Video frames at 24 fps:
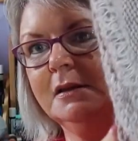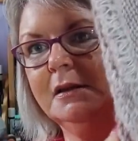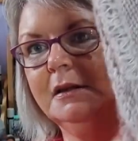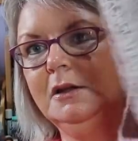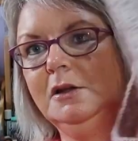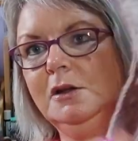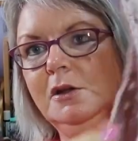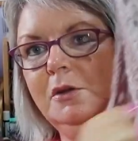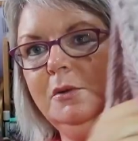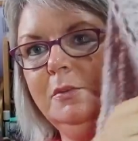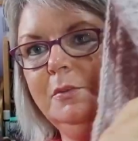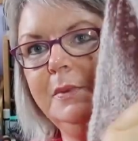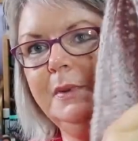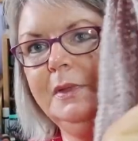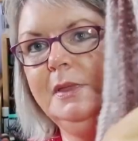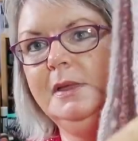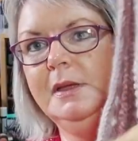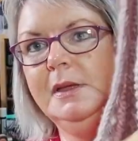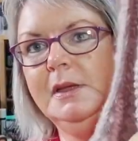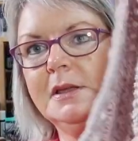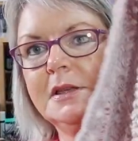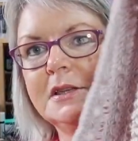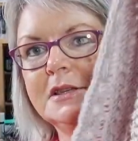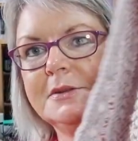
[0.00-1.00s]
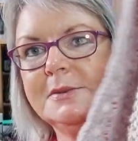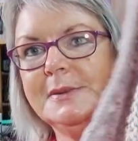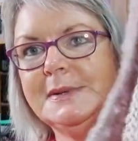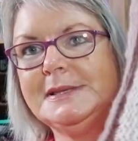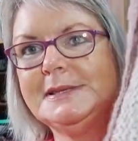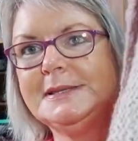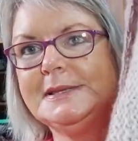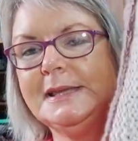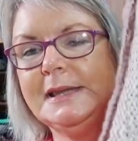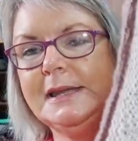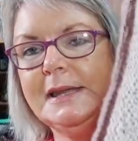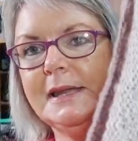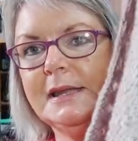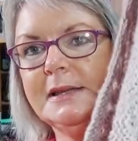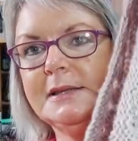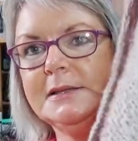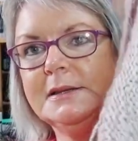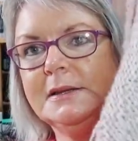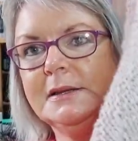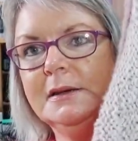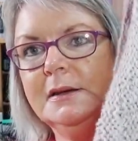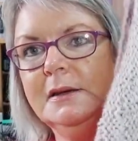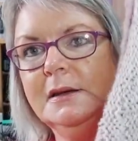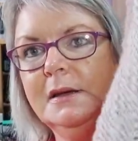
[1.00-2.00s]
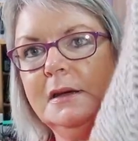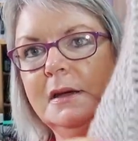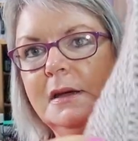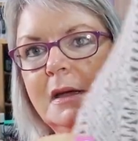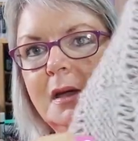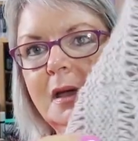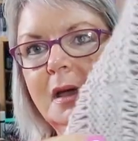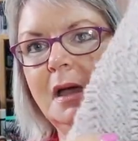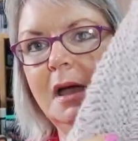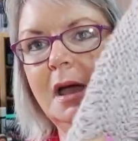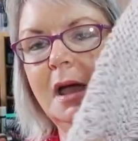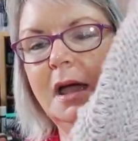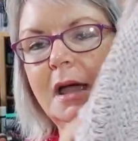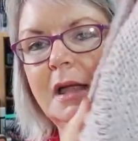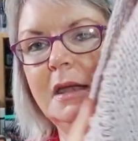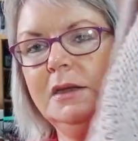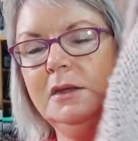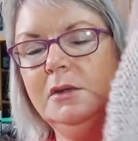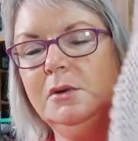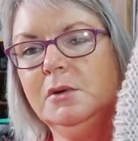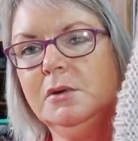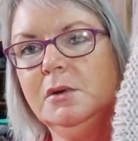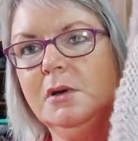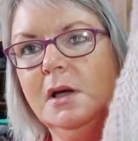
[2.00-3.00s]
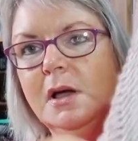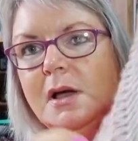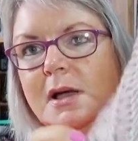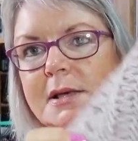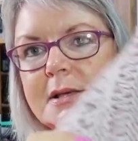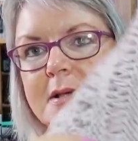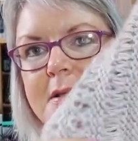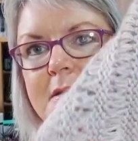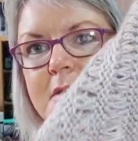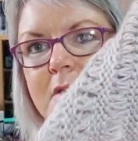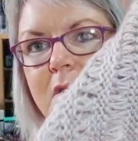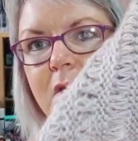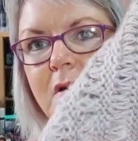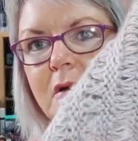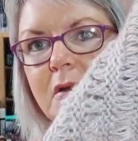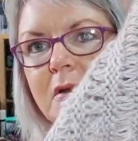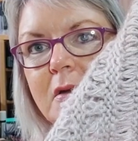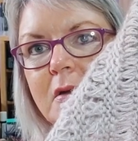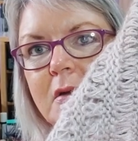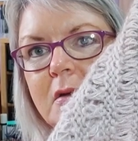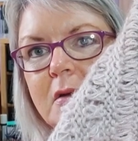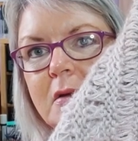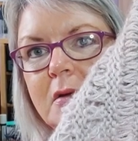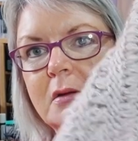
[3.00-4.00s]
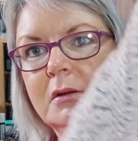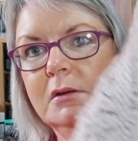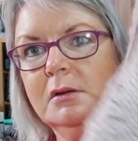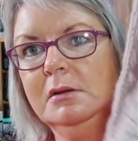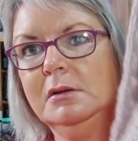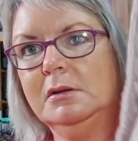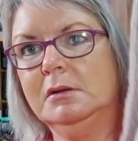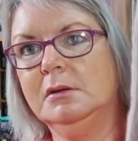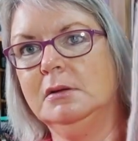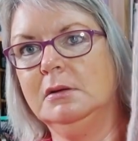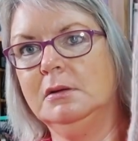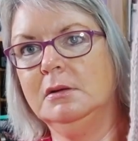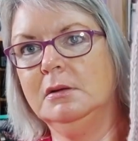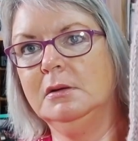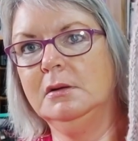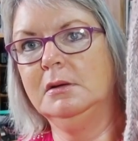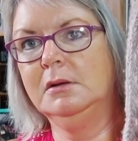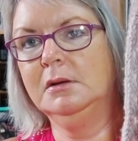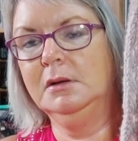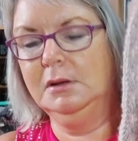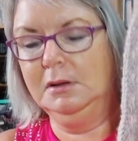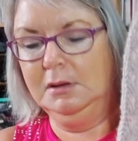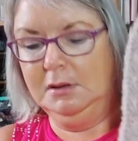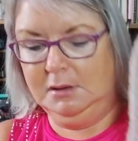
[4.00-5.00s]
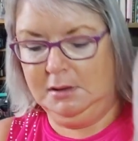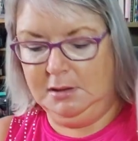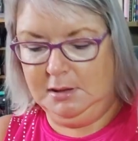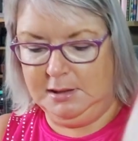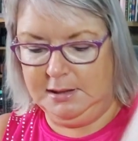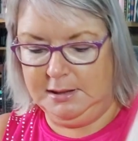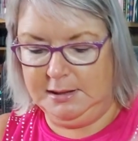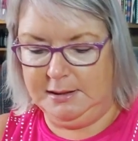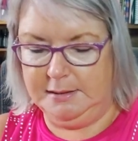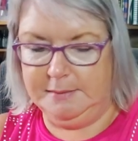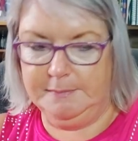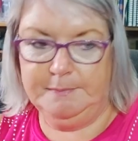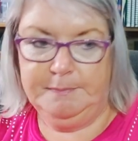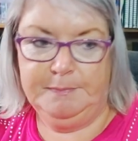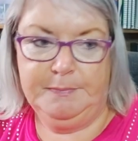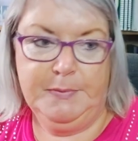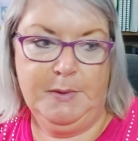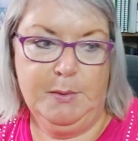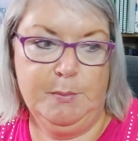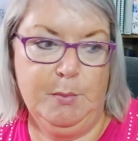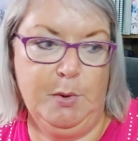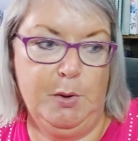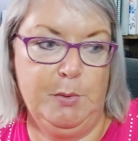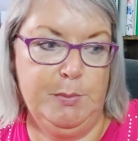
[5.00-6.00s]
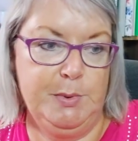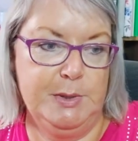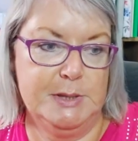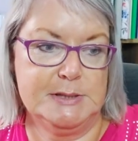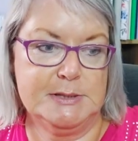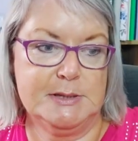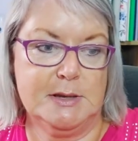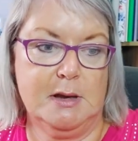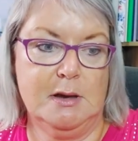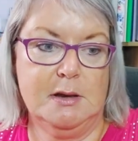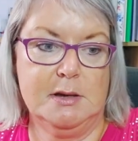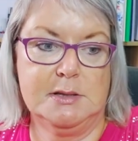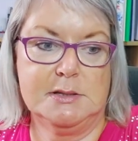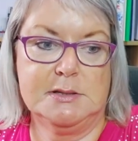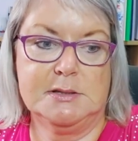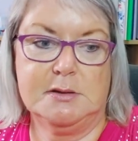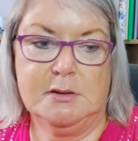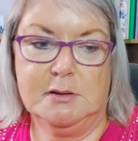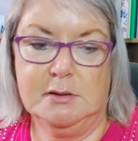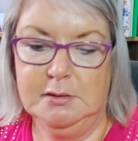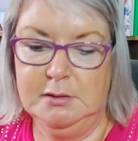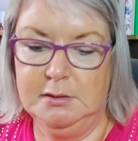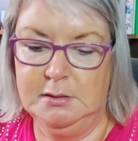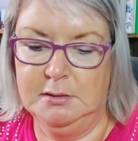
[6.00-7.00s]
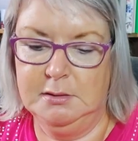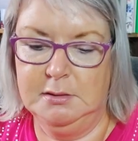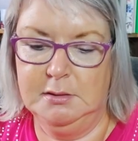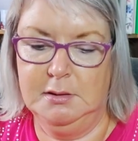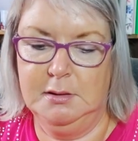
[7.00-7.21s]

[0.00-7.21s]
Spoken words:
Loop with a twist in it, and you cast on the Moebius cast on,